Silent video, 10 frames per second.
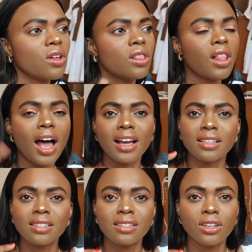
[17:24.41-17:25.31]

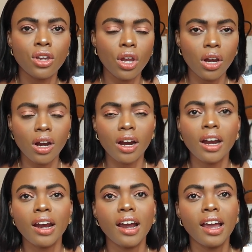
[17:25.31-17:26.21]
last
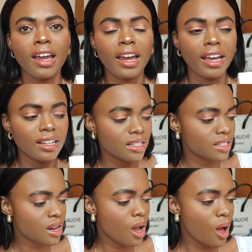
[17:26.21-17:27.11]
year
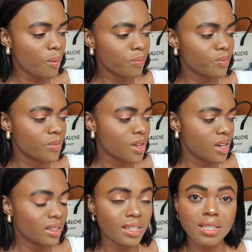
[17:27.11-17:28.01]
and um,
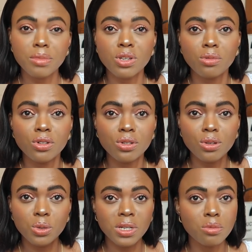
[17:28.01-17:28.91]
they sent me some new
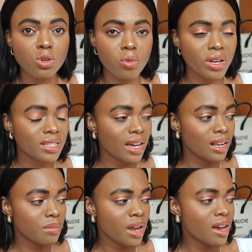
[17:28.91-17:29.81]
tools which I'm super
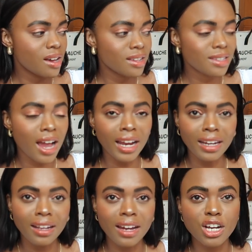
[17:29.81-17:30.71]
excited because I
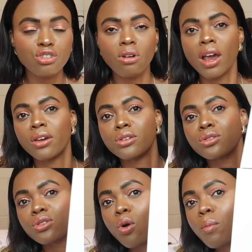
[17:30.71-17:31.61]
need a hair dryer
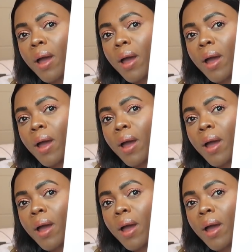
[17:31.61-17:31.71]
so